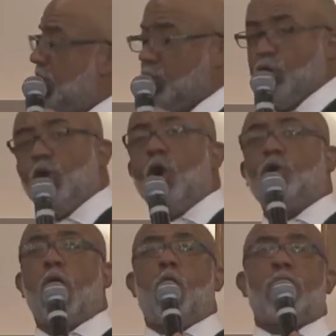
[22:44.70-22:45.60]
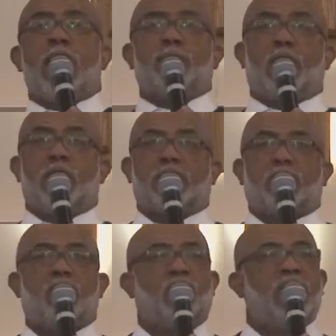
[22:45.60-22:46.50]
You don't know what I'm going
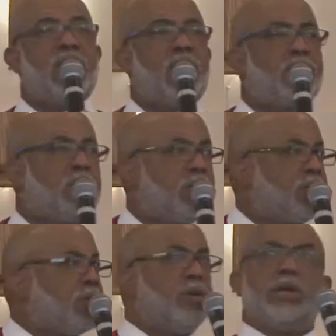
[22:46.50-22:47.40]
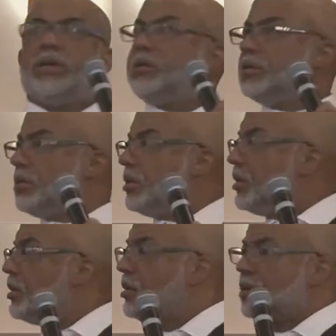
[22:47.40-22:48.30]
through. We all going through it
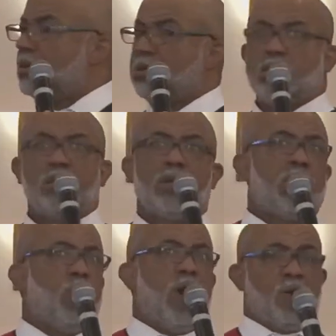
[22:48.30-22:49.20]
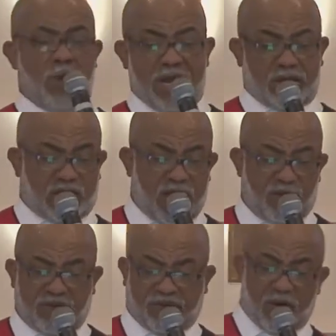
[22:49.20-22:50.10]
in one way, shape,
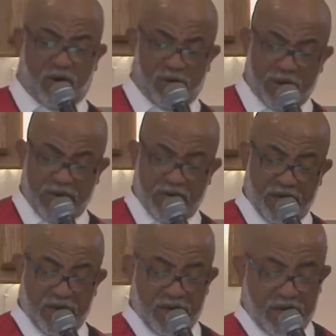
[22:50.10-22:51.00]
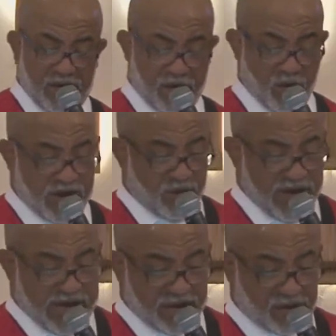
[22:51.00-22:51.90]
or form. When we
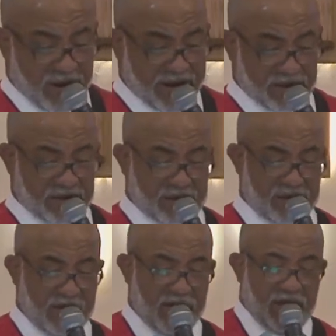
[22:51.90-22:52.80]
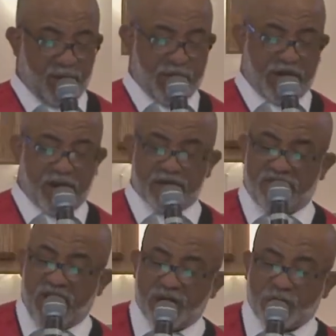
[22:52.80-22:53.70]
get dressed, because
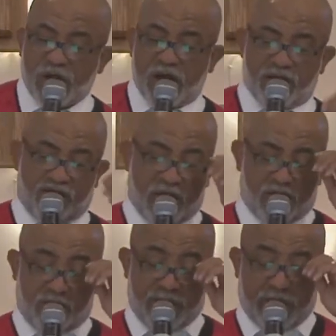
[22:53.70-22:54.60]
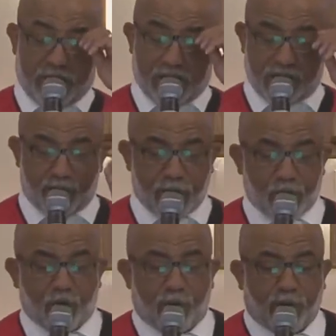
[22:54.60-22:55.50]
of our shared vulnerabilities and
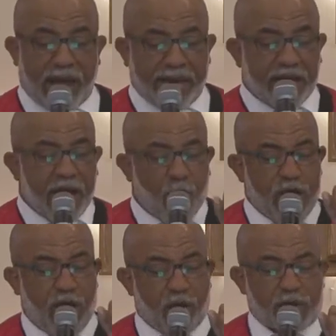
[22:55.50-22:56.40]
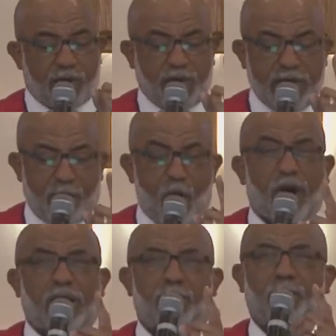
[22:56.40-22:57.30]
mutual plight, we ought to be more
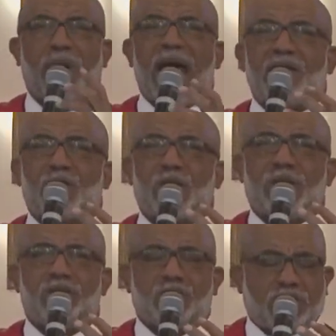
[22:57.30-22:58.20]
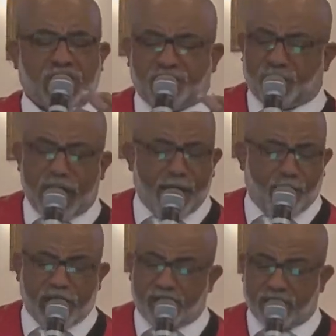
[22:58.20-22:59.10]
compassionate to the
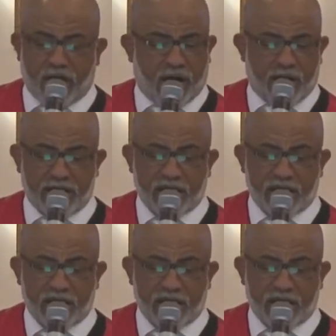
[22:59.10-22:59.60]
family of God.